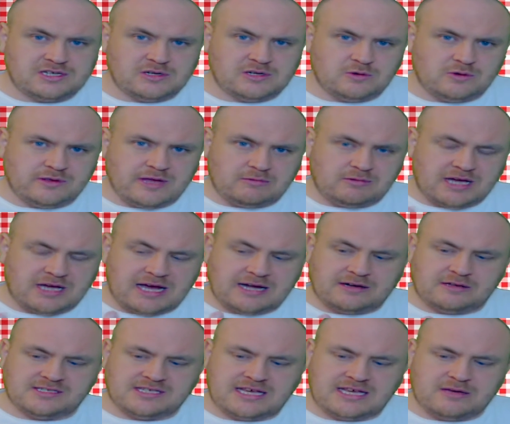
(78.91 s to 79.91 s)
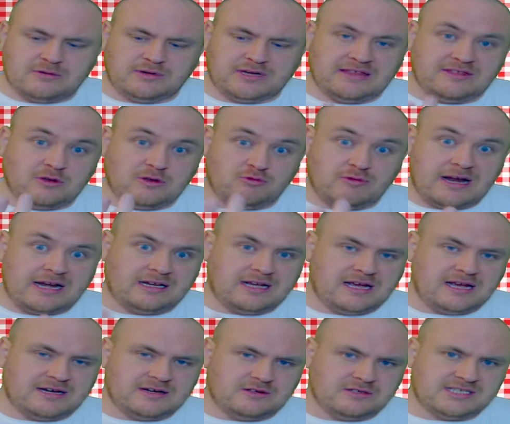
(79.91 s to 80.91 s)
Do you know them candles that you would get, the red
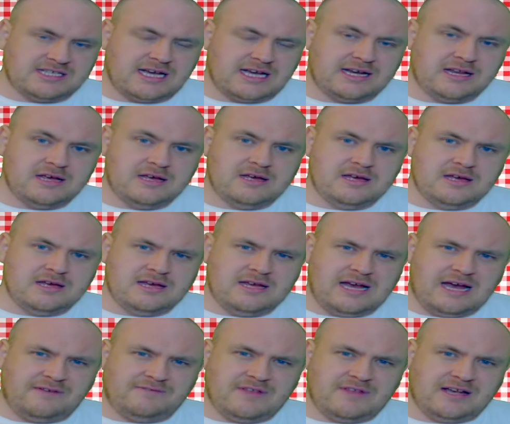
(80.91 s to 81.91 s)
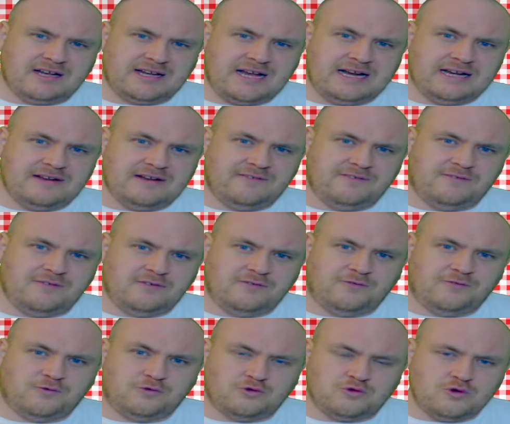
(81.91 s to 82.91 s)
candles that have that kind of
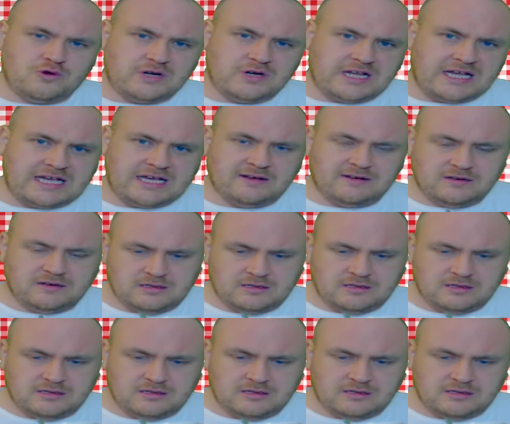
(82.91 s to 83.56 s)
fruity